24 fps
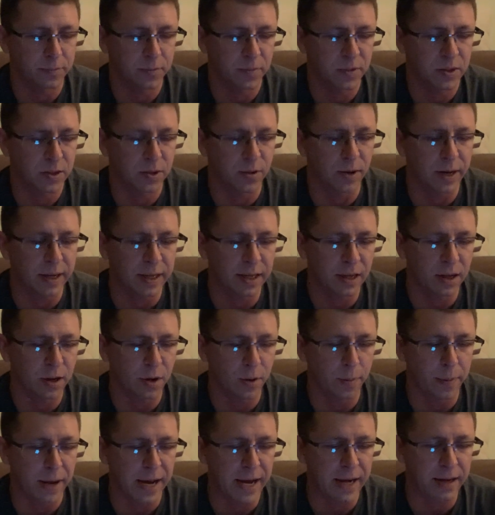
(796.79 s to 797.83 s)
So I can
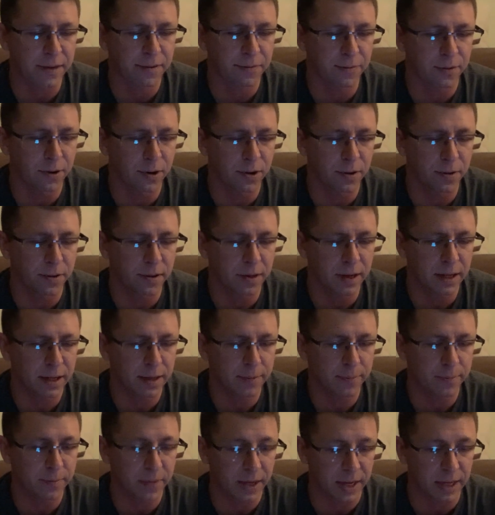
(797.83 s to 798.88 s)
go back through and
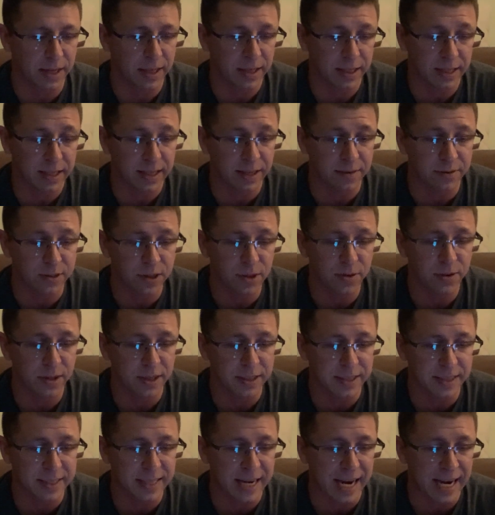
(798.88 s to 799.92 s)
and it gives you the
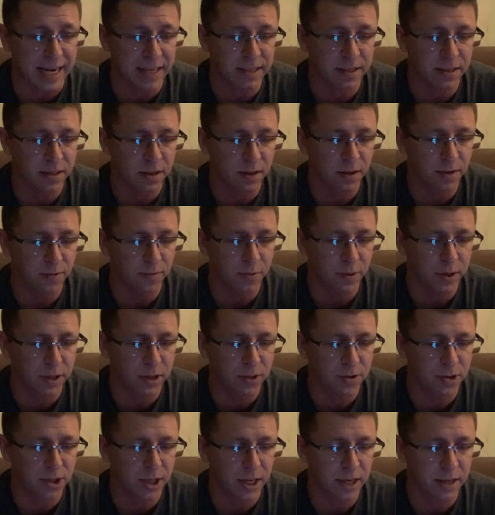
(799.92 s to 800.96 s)
date of when
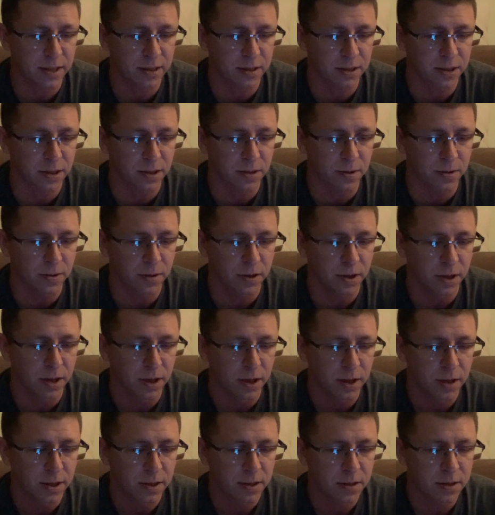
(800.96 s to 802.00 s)
you shot it too,
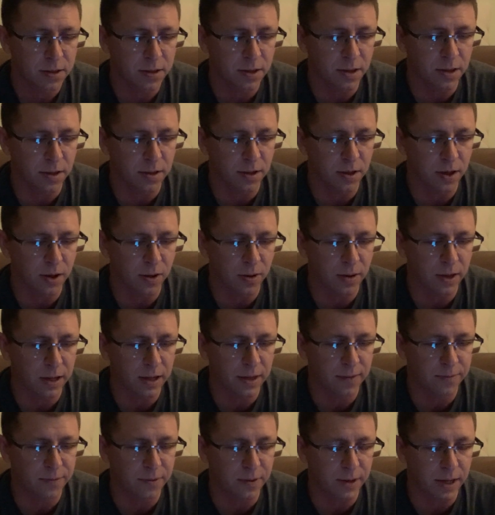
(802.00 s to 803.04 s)
so you know
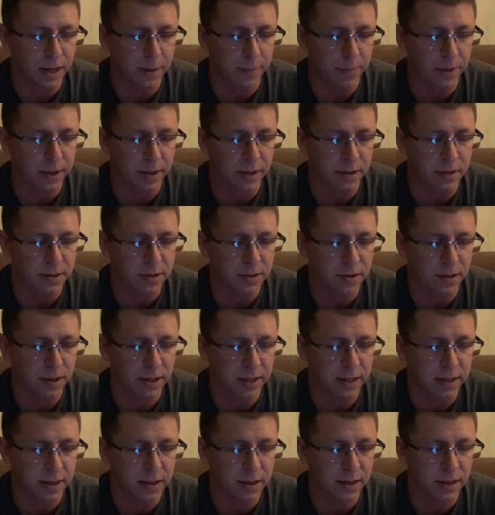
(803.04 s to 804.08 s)
if you got better. So
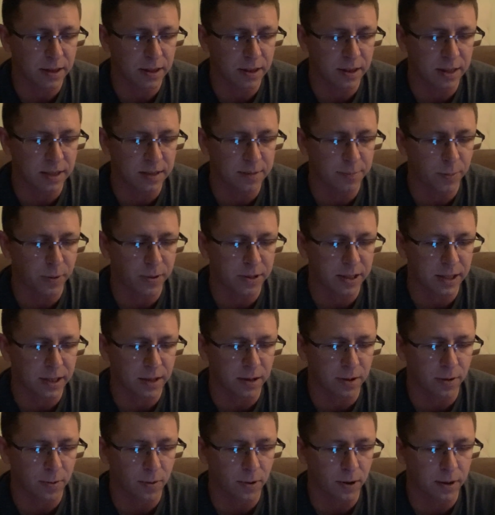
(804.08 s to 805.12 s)
like this
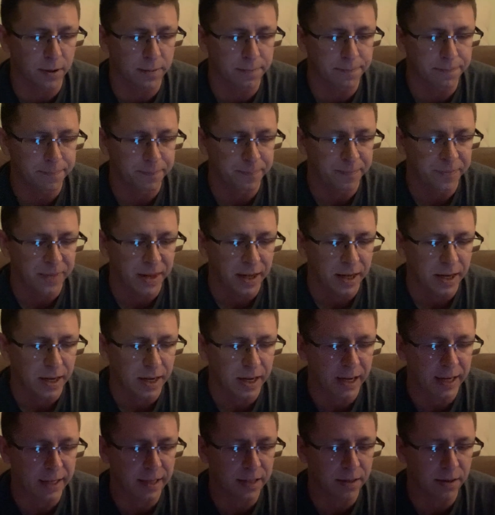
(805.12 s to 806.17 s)
particular one,
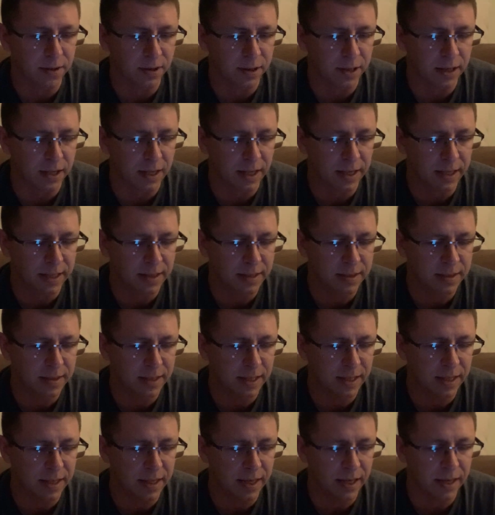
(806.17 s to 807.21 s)
I can look and I can
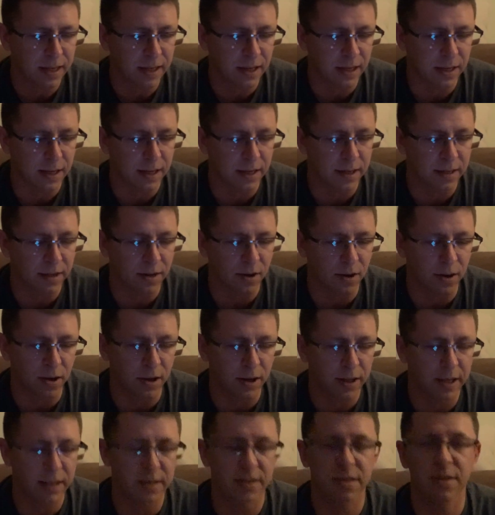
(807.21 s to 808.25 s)
see that on
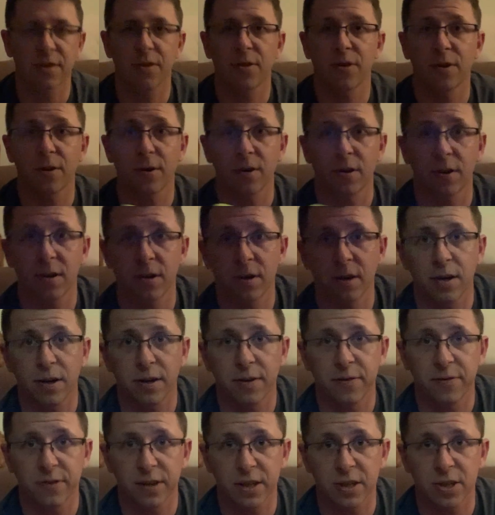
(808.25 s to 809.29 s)
August 3rd
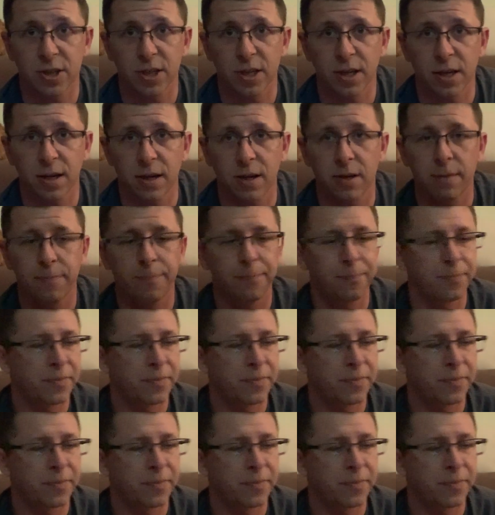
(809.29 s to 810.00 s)
of this year,